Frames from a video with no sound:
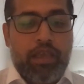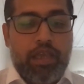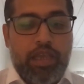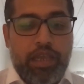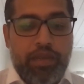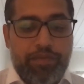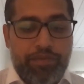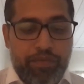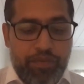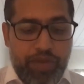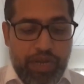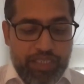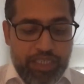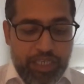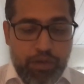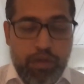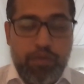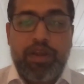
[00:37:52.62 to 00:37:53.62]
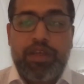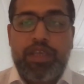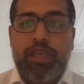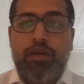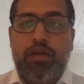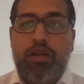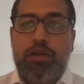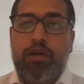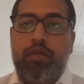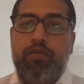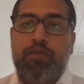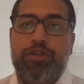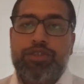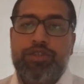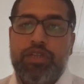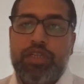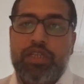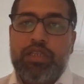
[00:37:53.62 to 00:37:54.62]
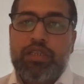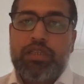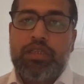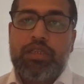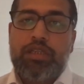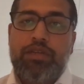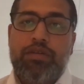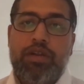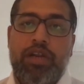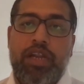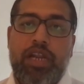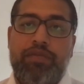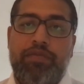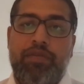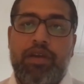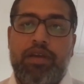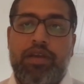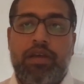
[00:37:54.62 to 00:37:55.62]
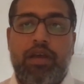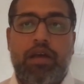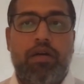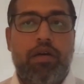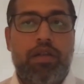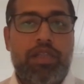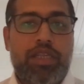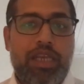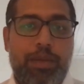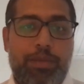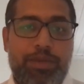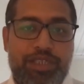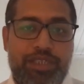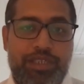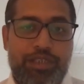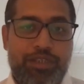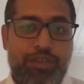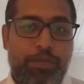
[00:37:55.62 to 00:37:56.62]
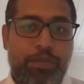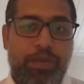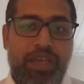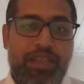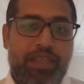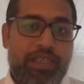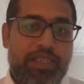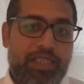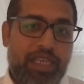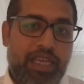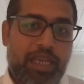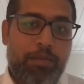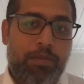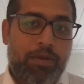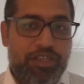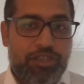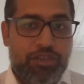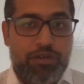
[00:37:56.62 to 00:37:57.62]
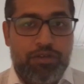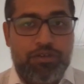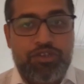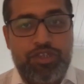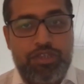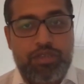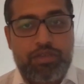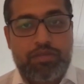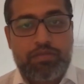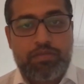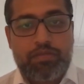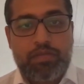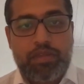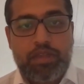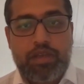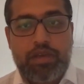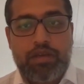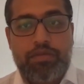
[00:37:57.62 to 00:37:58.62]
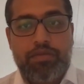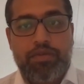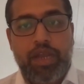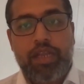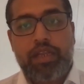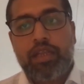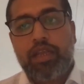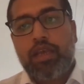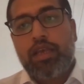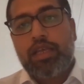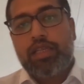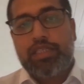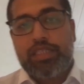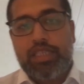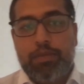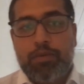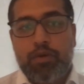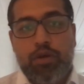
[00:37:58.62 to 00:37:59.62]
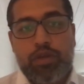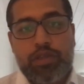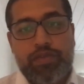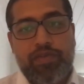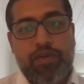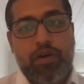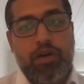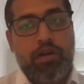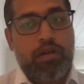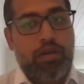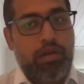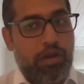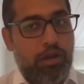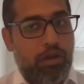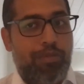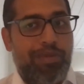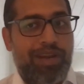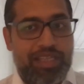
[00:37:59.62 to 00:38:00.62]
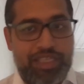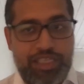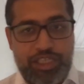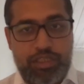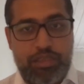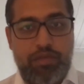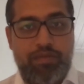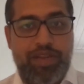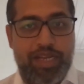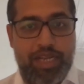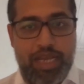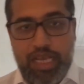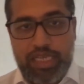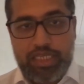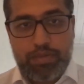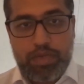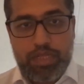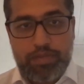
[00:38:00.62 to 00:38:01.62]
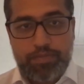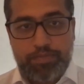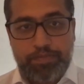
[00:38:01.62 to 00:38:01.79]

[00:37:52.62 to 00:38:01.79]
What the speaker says: If let's say you are working on a convolution neural network, all the images should be in the same resolution, right? Same goes for normalization of data as well.